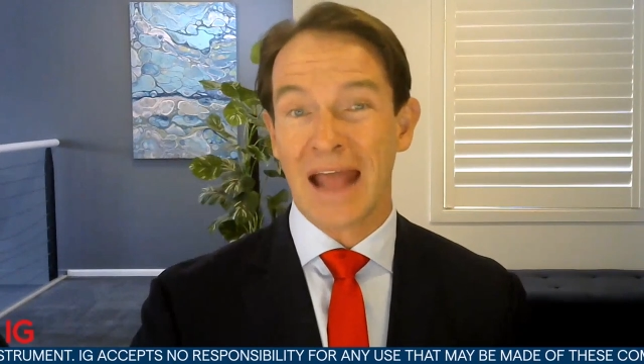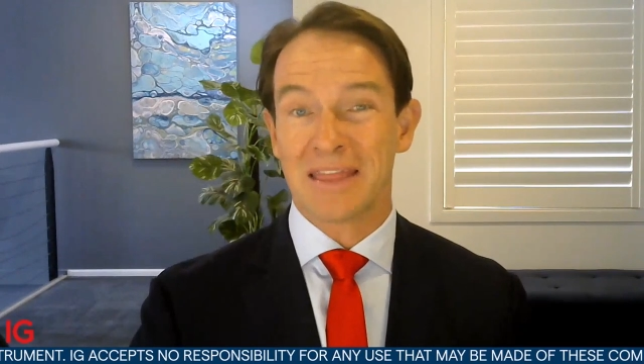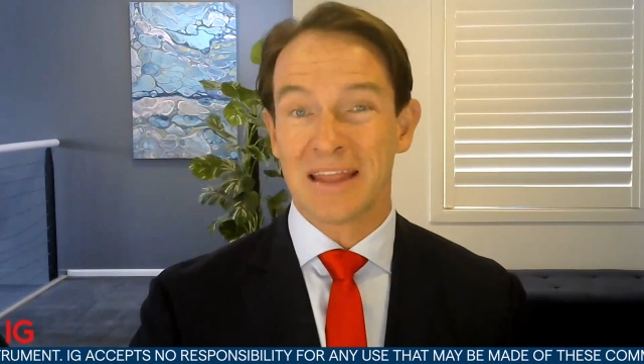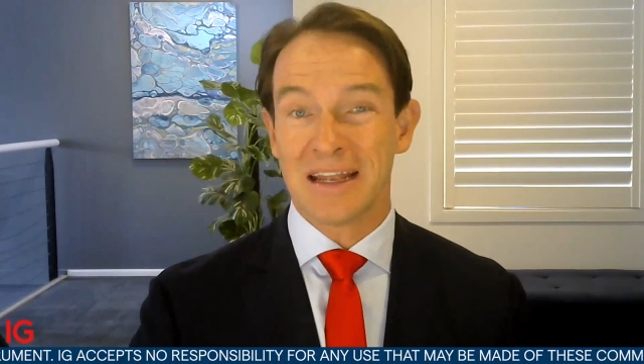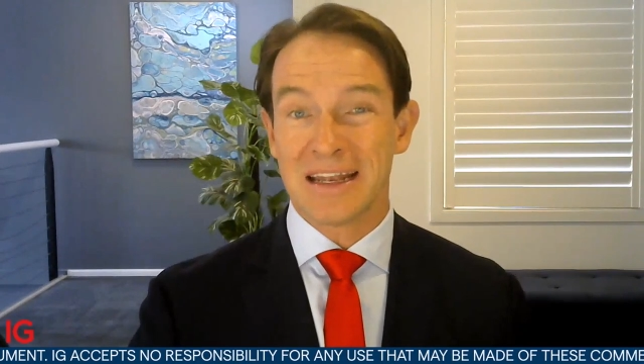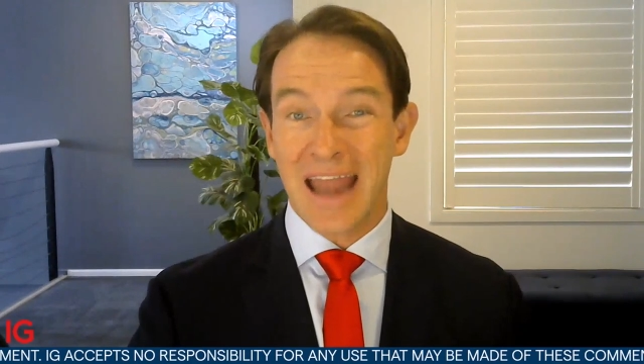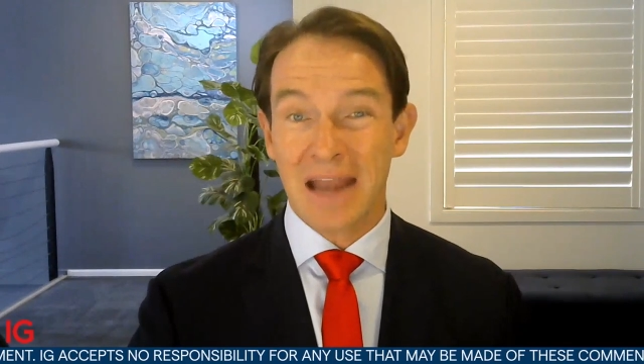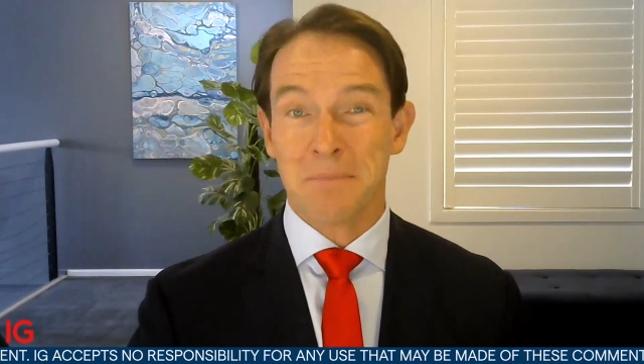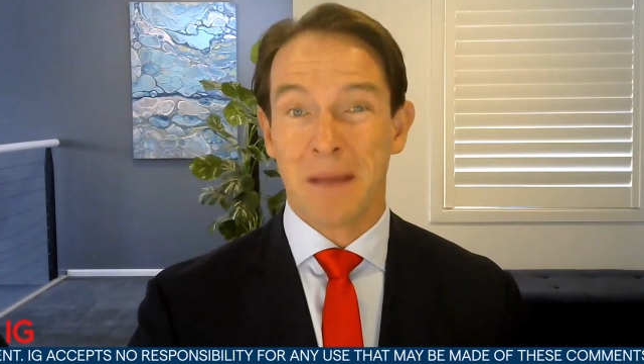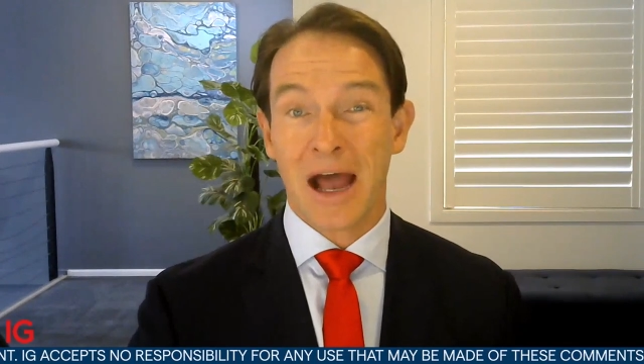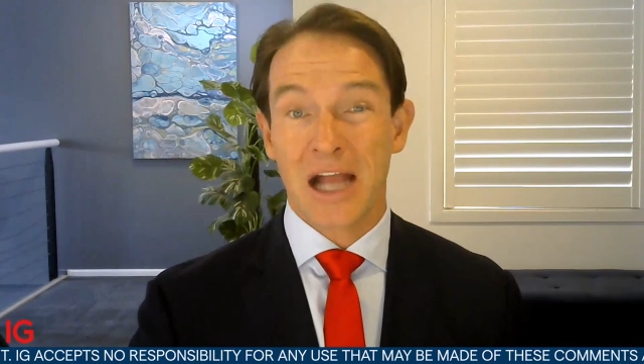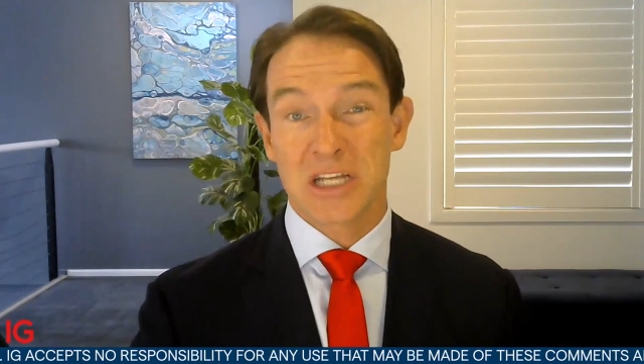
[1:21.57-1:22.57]
at the
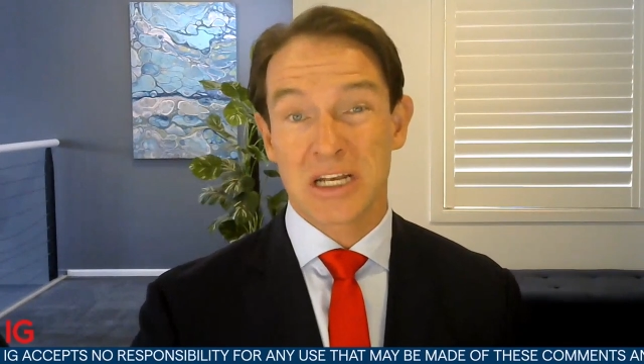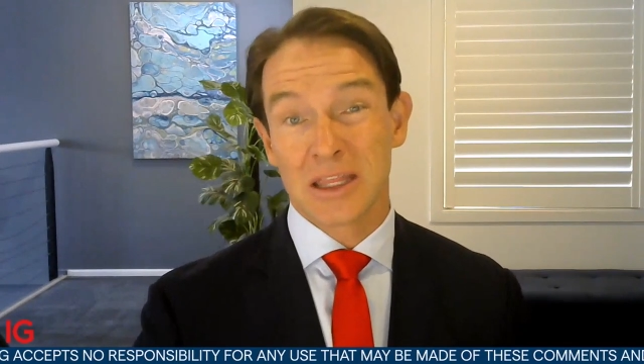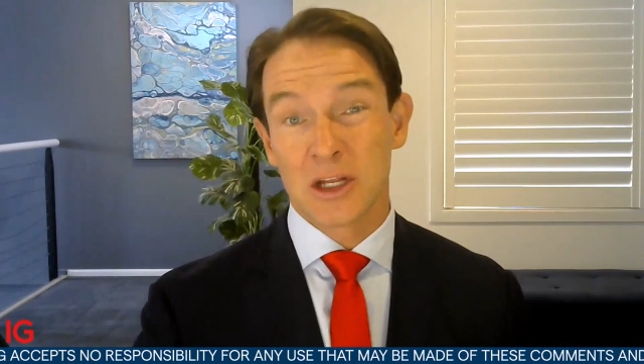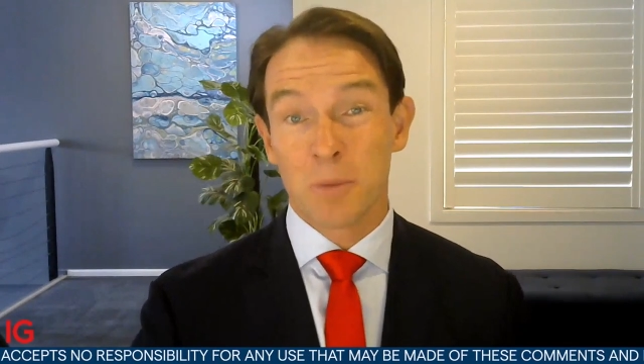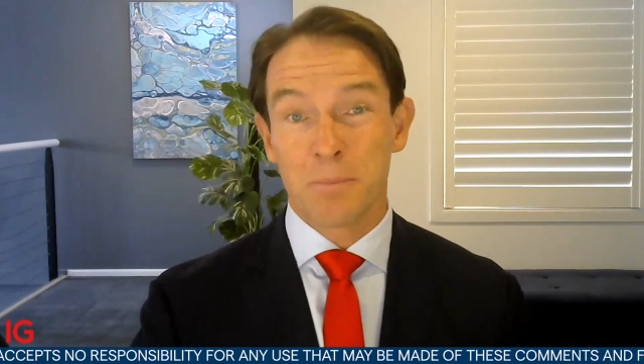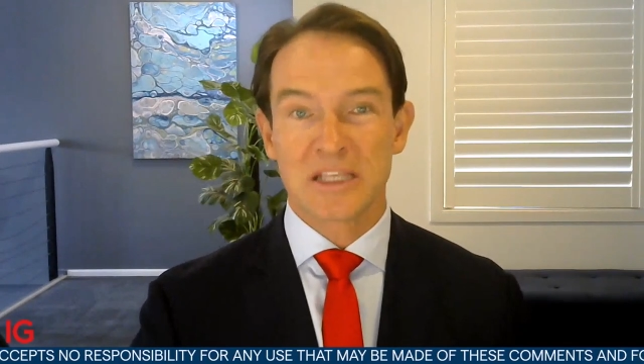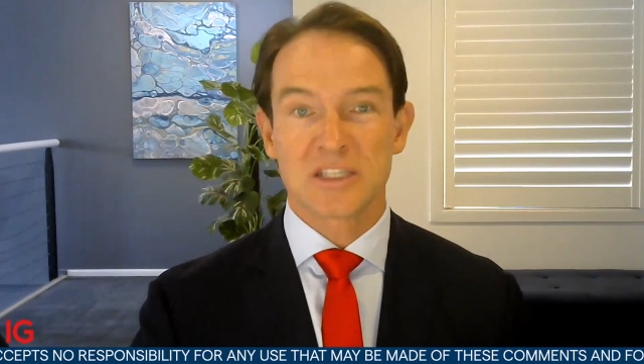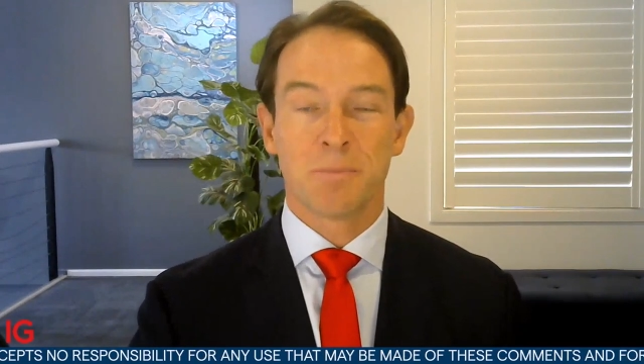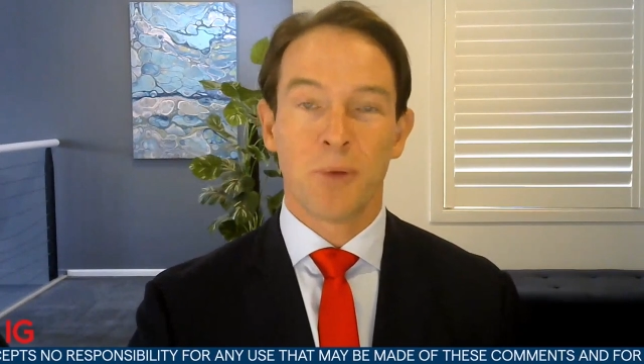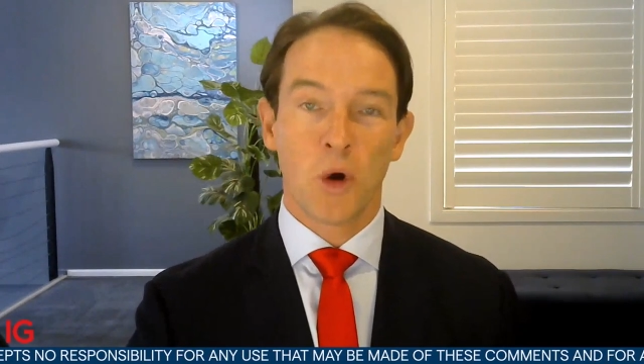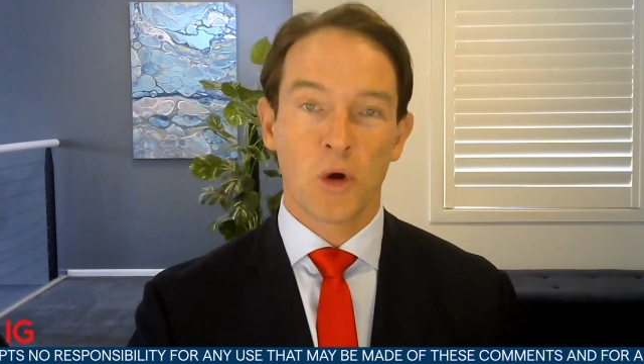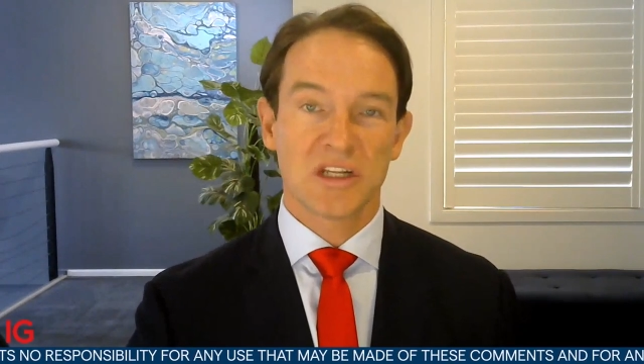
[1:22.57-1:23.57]
net margin a little bit
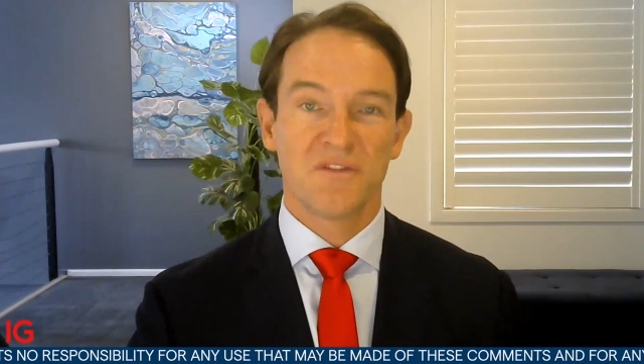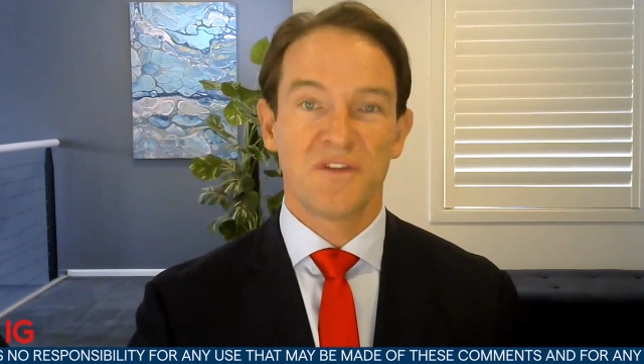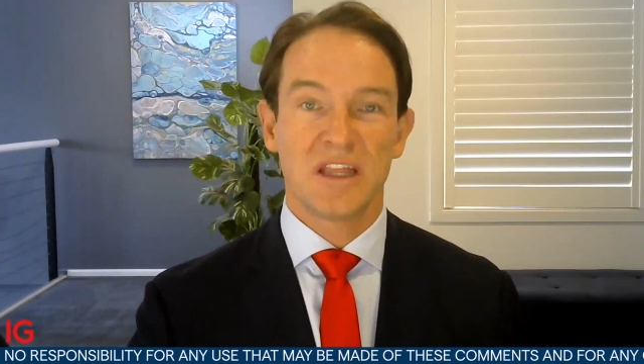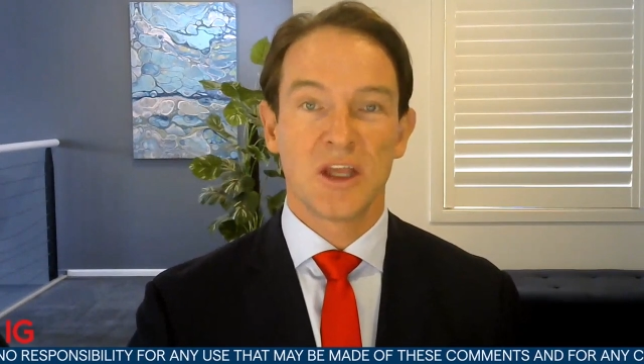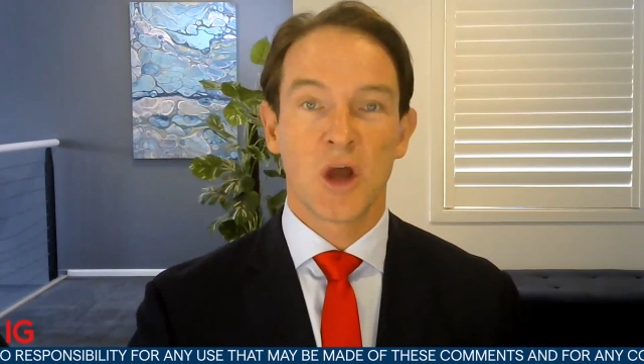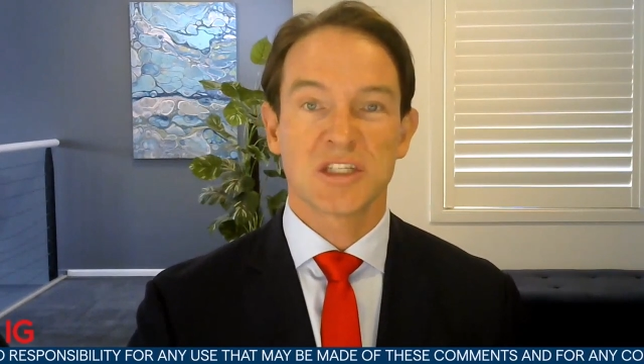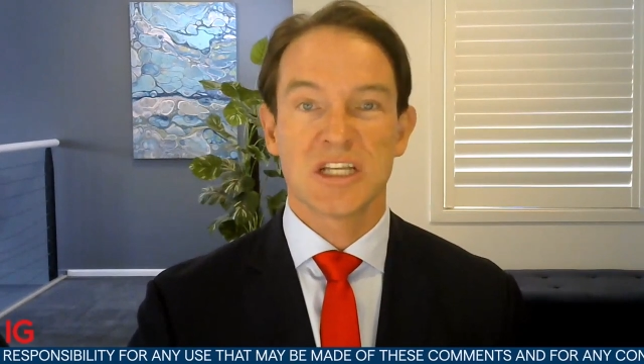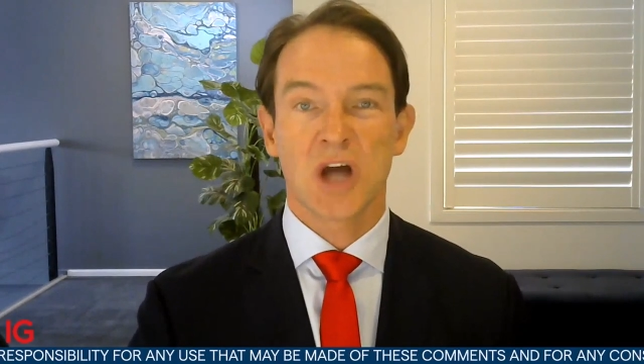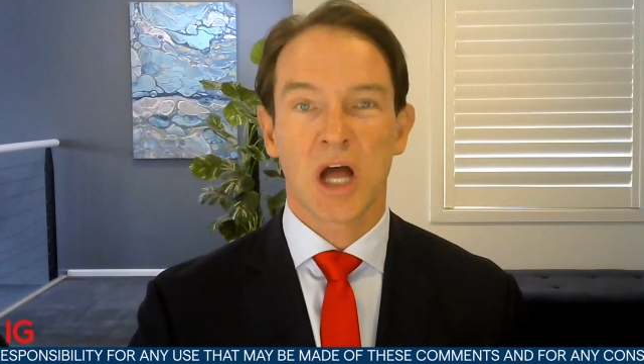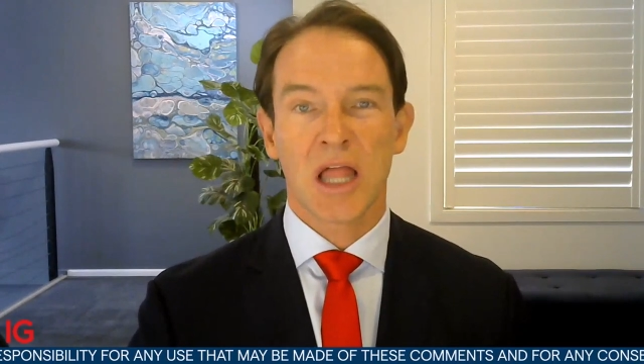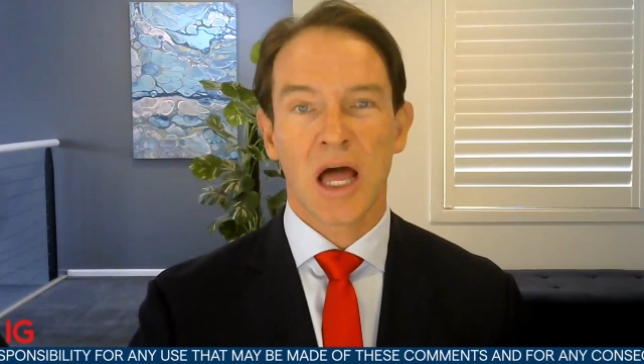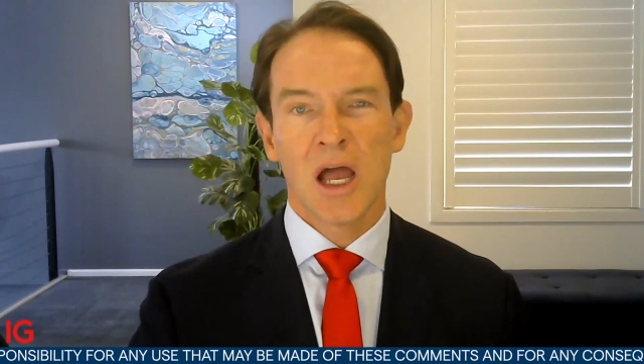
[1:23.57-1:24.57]
supportive for the Aussie
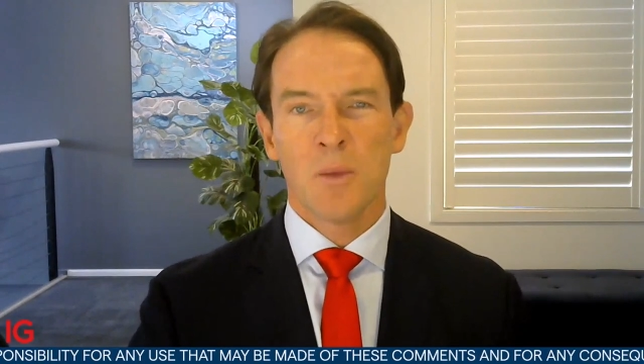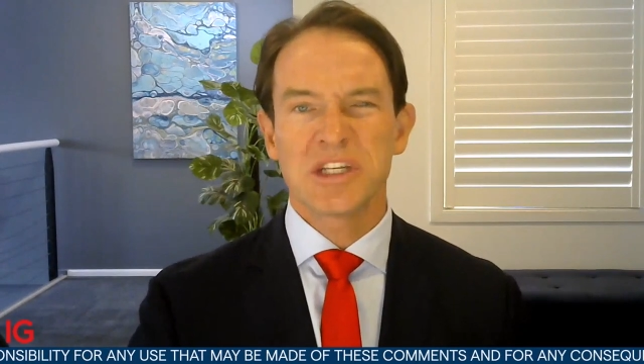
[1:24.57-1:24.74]
dollar,